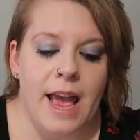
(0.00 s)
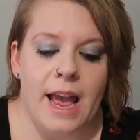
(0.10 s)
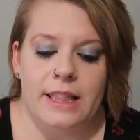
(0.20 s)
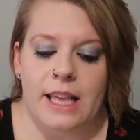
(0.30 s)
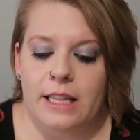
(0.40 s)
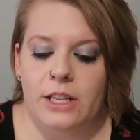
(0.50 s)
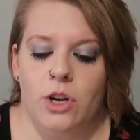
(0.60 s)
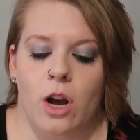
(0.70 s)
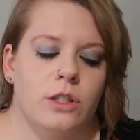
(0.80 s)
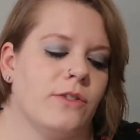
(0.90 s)
And then these
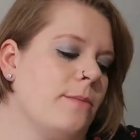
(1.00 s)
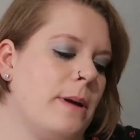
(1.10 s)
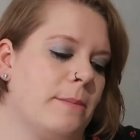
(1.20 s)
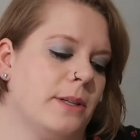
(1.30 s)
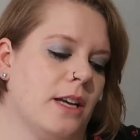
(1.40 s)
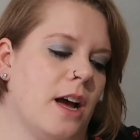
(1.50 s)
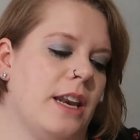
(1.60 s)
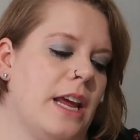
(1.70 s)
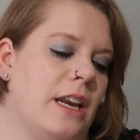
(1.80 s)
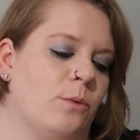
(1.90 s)
are also from
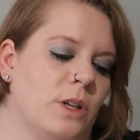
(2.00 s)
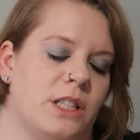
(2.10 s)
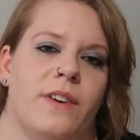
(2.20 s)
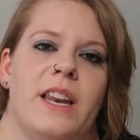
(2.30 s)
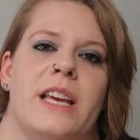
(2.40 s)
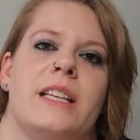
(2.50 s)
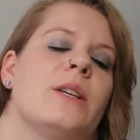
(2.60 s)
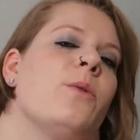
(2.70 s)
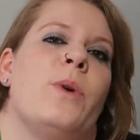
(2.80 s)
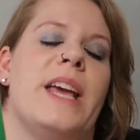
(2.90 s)
Amazon. And what's funny
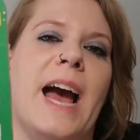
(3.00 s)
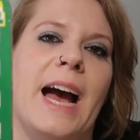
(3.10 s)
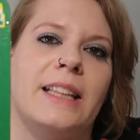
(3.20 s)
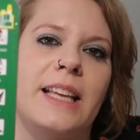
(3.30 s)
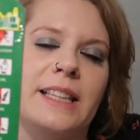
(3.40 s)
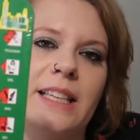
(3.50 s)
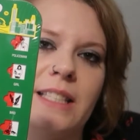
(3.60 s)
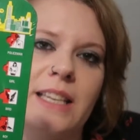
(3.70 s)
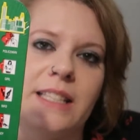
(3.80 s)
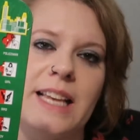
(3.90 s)
is we had like
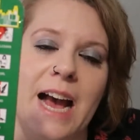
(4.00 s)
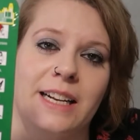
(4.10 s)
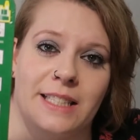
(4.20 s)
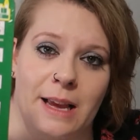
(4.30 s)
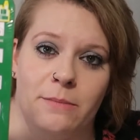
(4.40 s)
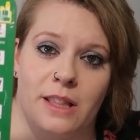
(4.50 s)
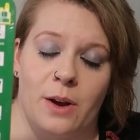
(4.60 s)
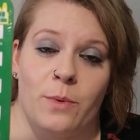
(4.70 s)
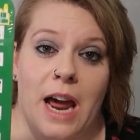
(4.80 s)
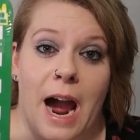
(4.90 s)
this exact same
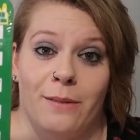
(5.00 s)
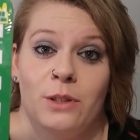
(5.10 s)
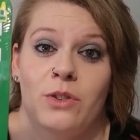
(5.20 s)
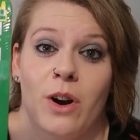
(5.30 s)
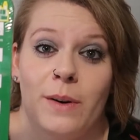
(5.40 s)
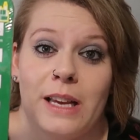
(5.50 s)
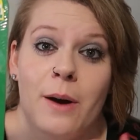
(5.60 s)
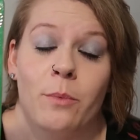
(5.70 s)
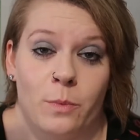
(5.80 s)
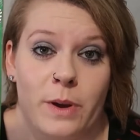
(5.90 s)
thing when I was growing
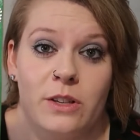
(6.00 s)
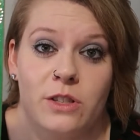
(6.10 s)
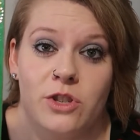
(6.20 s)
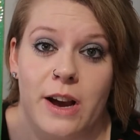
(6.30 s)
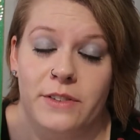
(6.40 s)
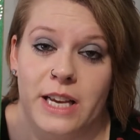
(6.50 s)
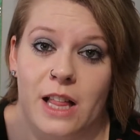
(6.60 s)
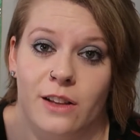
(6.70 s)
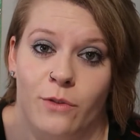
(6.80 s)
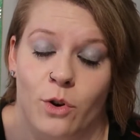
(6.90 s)
up, when we used to drive to
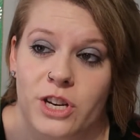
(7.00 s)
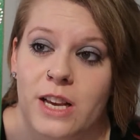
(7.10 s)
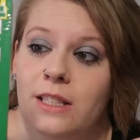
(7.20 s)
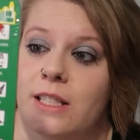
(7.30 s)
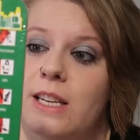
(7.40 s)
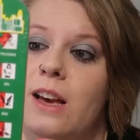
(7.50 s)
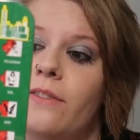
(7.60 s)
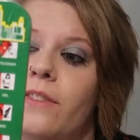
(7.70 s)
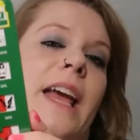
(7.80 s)
California and stuff.